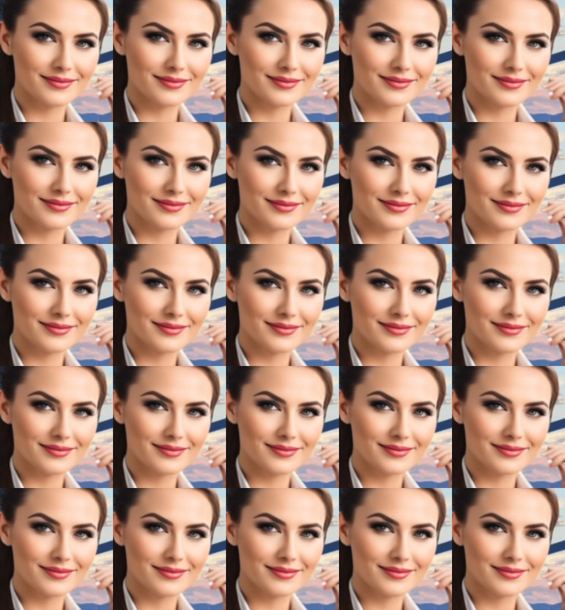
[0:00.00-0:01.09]

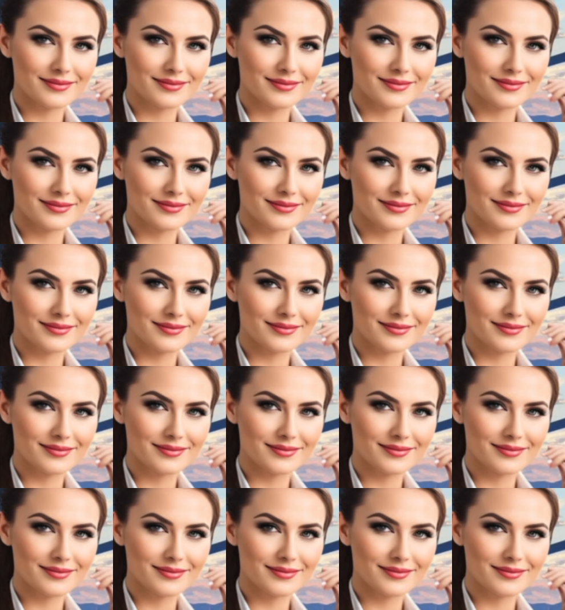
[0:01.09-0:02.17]

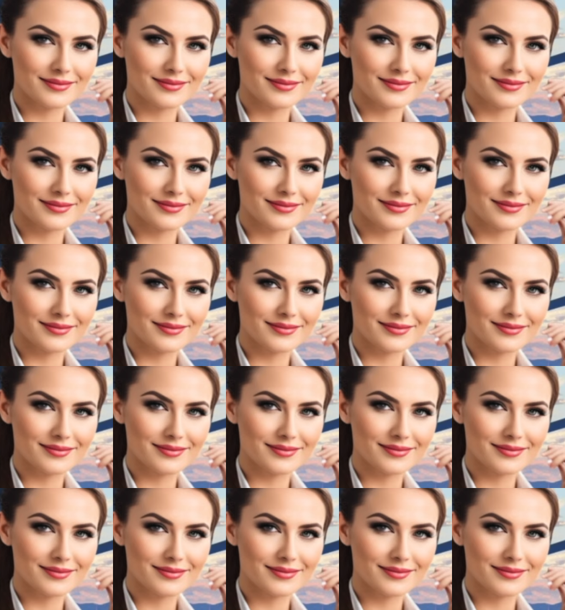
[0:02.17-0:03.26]

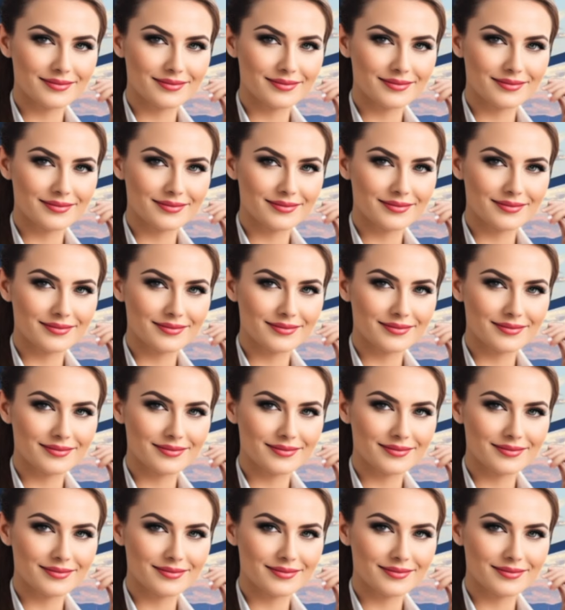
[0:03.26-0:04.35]

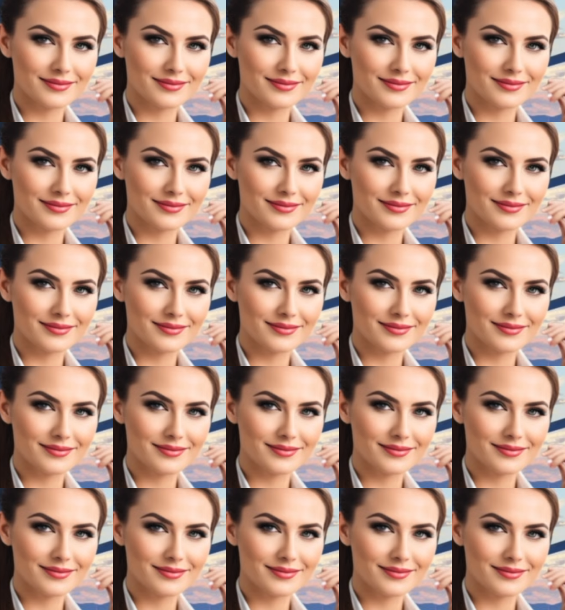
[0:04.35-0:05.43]

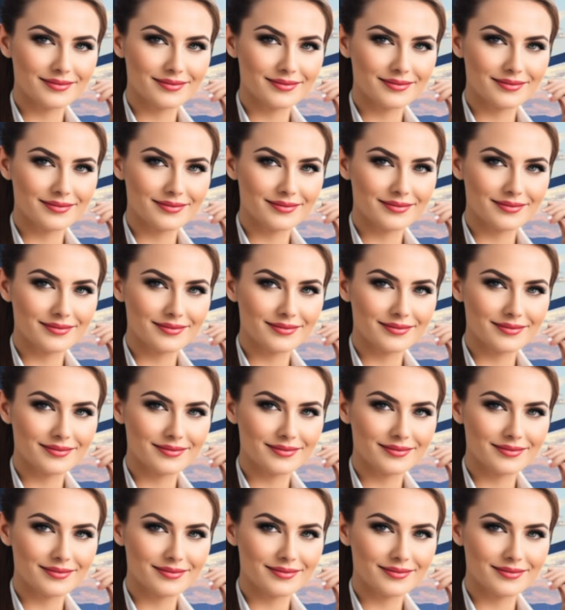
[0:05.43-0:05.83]
(silence)